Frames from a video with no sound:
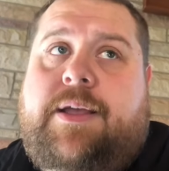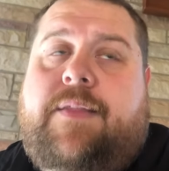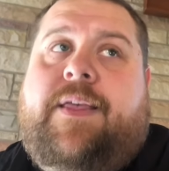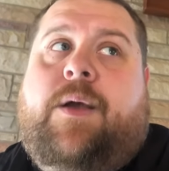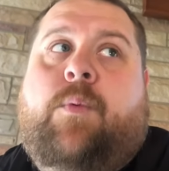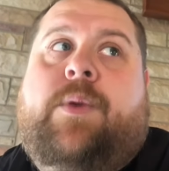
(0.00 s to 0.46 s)

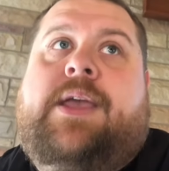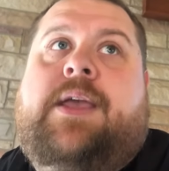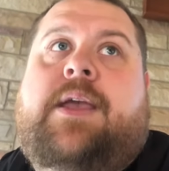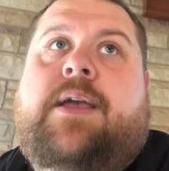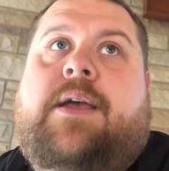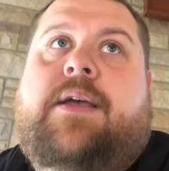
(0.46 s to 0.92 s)
that
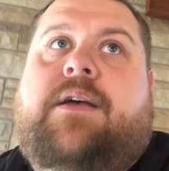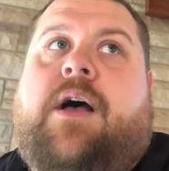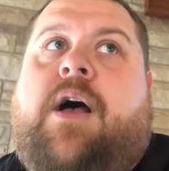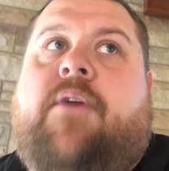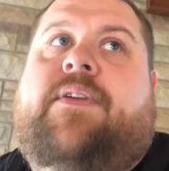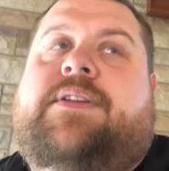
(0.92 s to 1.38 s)
we
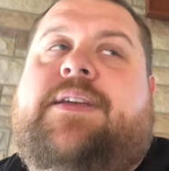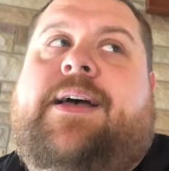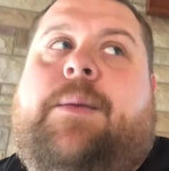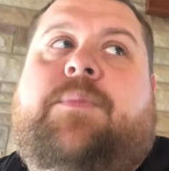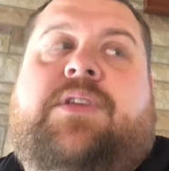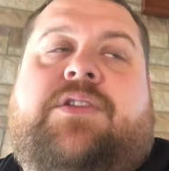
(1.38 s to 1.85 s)

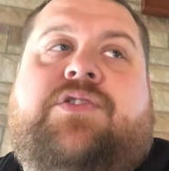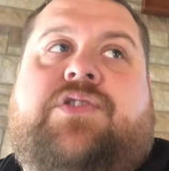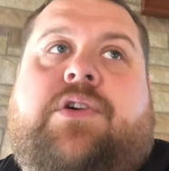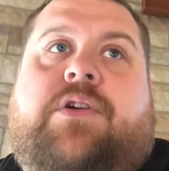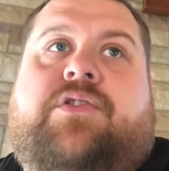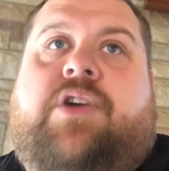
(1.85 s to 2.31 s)
oftentimes in
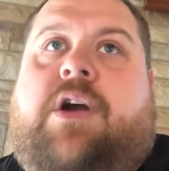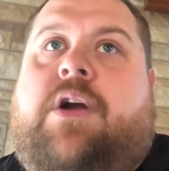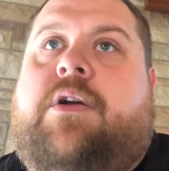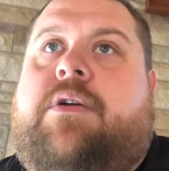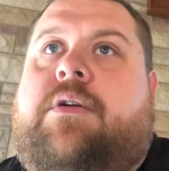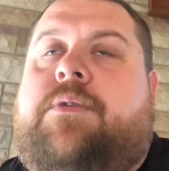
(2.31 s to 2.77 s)
church
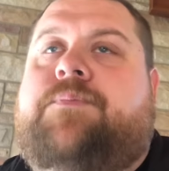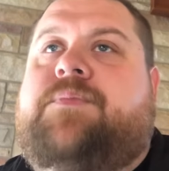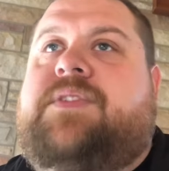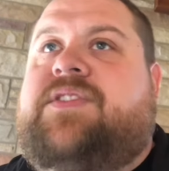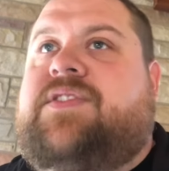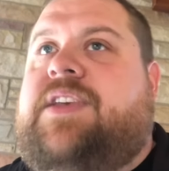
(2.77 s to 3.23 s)
are
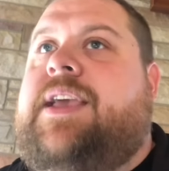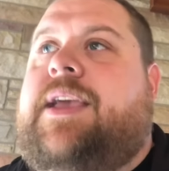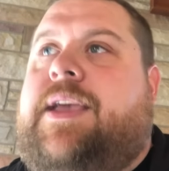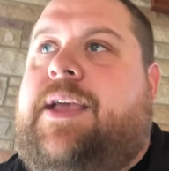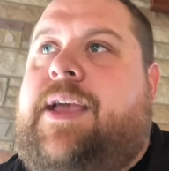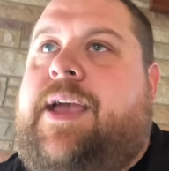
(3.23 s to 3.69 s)

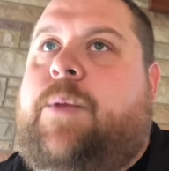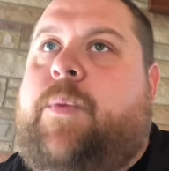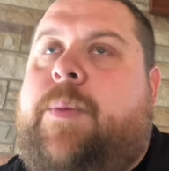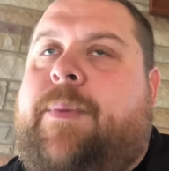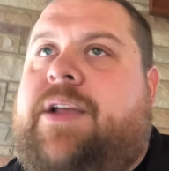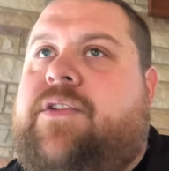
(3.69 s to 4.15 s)
singing and
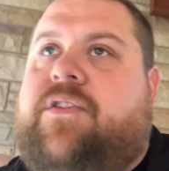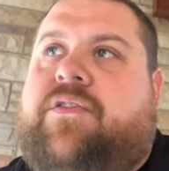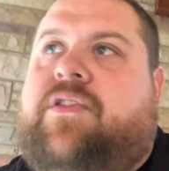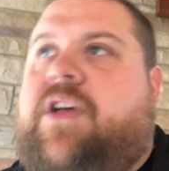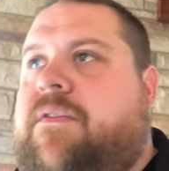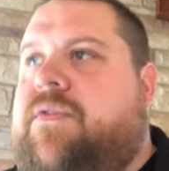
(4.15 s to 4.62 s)
we might just
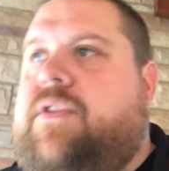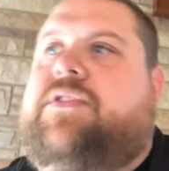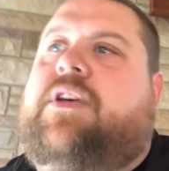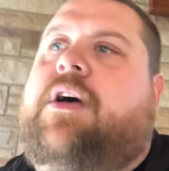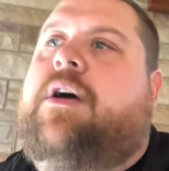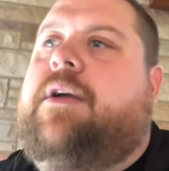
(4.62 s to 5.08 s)
love the
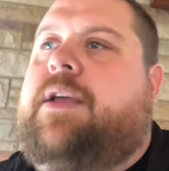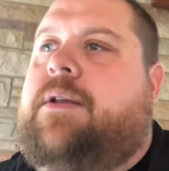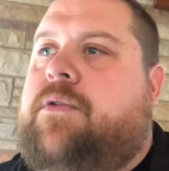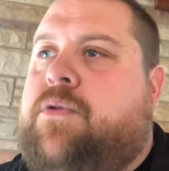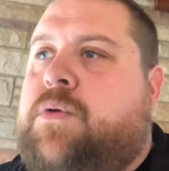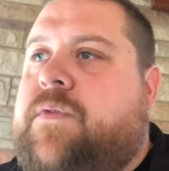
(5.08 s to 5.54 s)
song
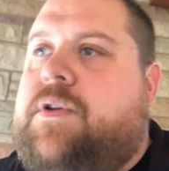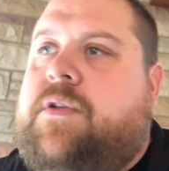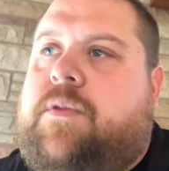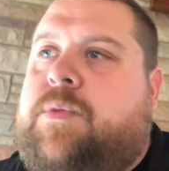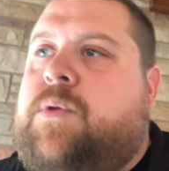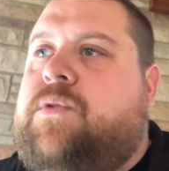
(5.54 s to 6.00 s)
and groove into
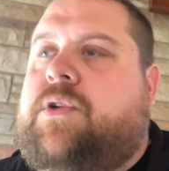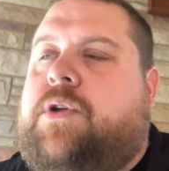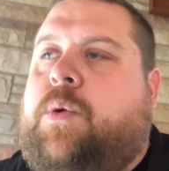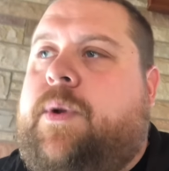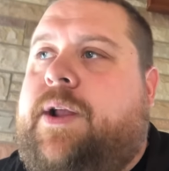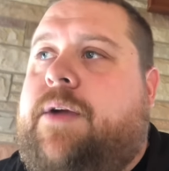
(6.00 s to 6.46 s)
the music
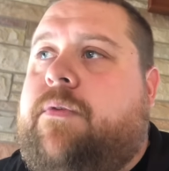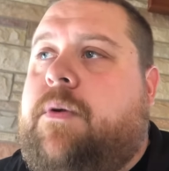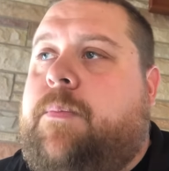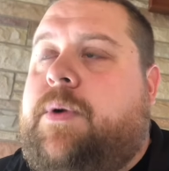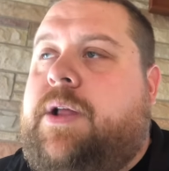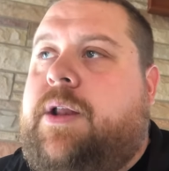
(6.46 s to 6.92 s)
or whatever,
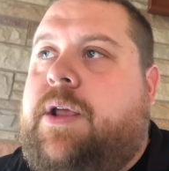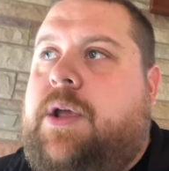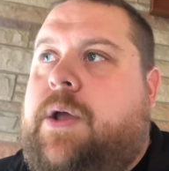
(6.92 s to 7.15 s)
but